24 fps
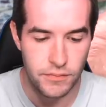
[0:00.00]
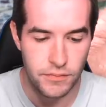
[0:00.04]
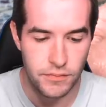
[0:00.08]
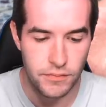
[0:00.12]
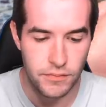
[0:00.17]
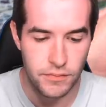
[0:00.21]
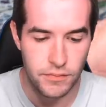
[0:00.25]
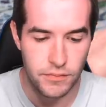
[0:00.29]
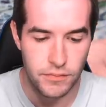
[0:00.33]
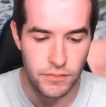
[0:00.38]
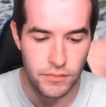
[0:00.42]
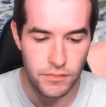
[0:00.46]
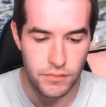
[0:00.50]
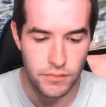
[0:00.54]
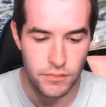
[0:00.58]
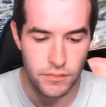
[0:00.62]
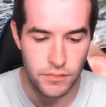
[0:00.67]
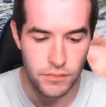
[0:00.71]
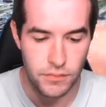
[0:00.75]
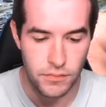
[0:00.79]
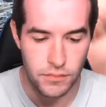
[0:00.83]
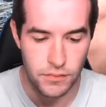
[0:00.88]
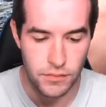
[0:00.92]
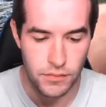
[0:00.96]

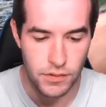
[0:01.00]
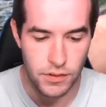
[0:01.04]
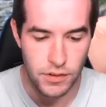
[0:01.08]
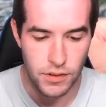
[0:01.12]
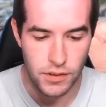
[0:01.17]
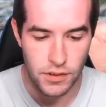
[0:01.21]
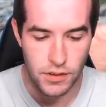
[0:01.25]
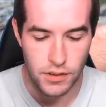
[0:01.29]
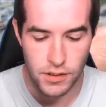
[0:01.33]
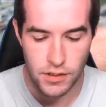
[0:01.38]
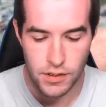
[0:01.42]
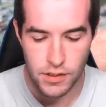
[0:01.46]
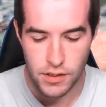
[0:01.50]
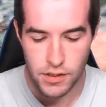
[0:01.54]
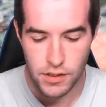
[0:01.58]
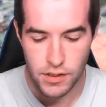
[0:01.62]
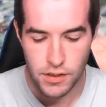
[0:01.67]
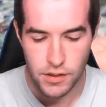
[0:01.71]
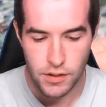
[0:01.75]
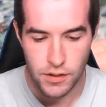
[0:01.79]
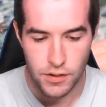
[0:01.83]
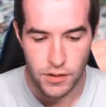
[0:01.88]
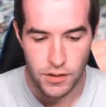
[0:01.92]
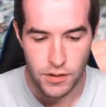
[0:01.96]

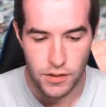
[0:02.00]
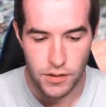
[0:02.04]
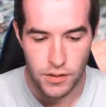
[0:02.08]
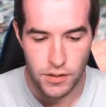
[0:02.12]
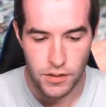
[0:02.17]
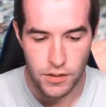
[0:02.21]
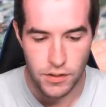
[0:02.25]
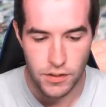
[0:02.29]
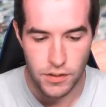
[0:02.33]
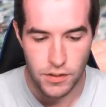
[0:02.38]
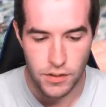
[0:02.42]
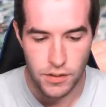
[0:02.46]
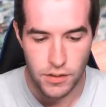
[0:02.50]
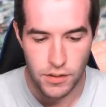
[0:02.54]
No one is speaking in this clip.